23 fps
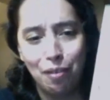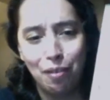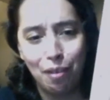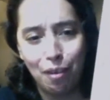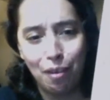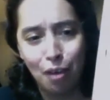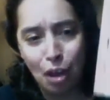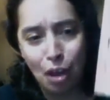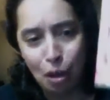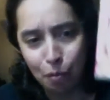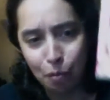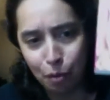
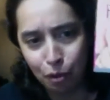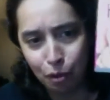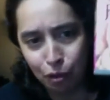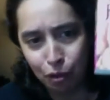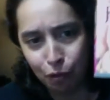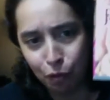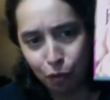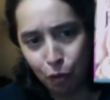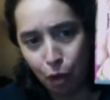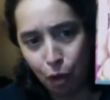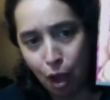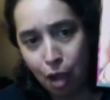
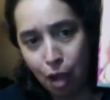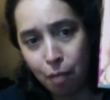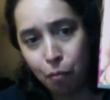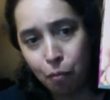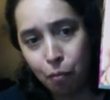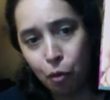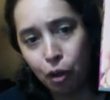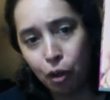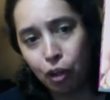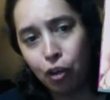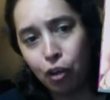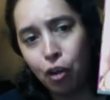I'm
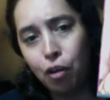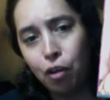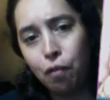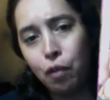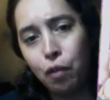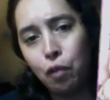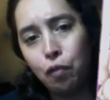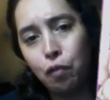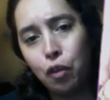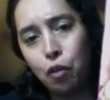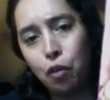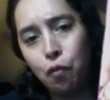working on a
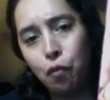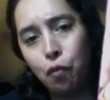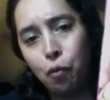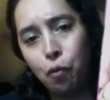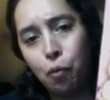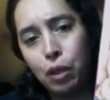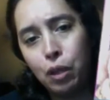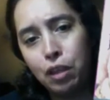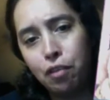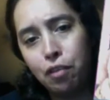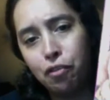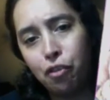review for
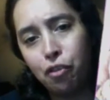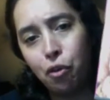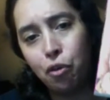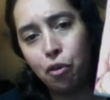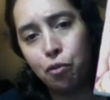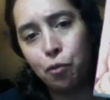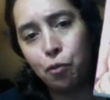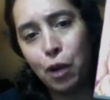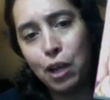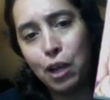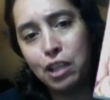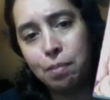When the Stars
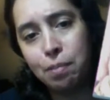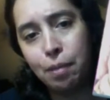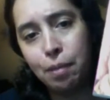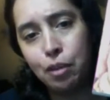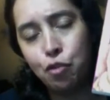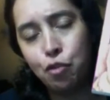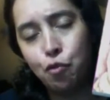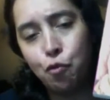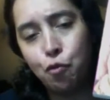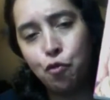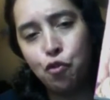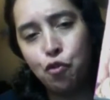Rise by
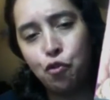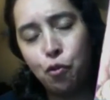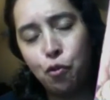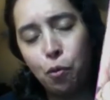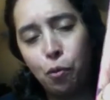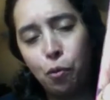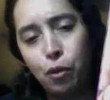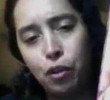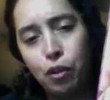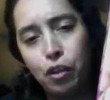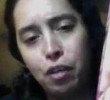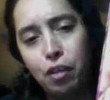Drew
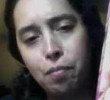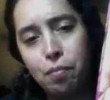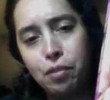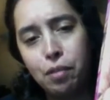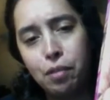Williams.